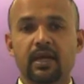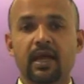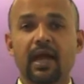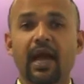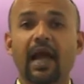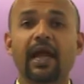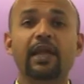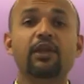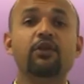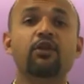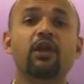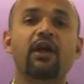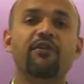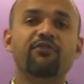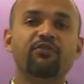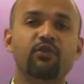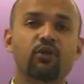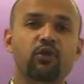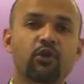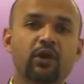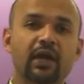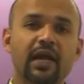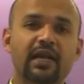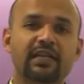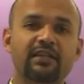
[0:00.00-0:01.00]
And you'll have to
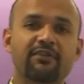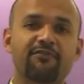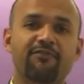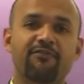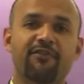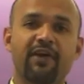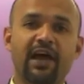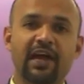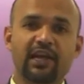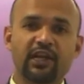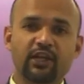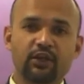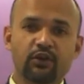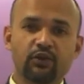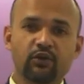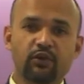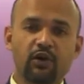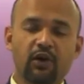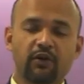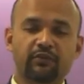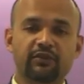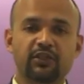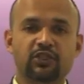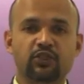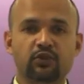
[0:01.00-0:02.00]
look at the value
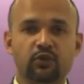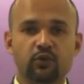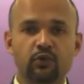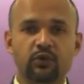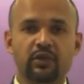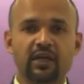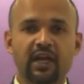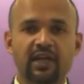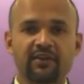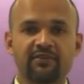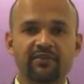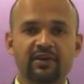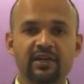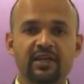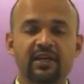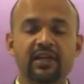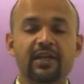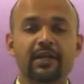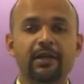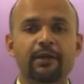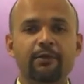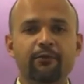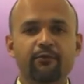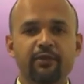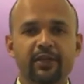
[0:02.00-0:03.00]
of the screwdriver
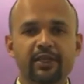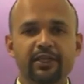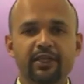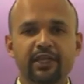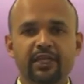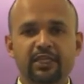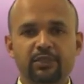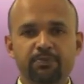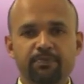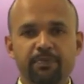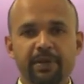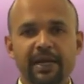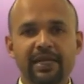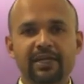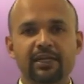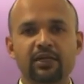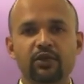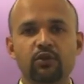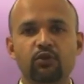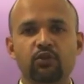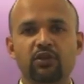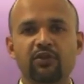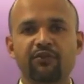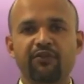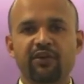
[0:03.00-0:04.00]
with respect
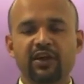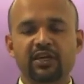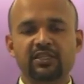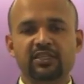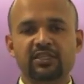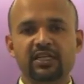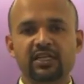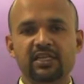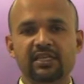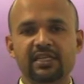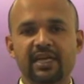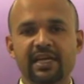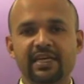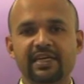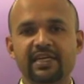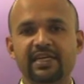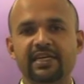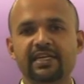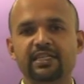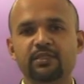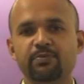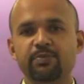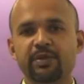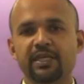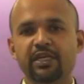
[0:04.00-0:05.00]
to the function that it
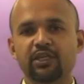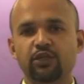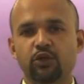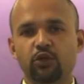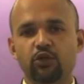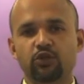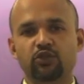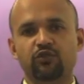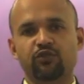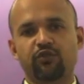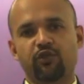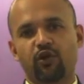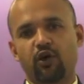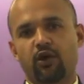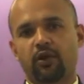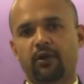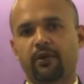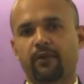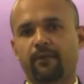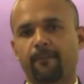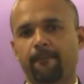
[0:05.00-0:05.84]
is being used for.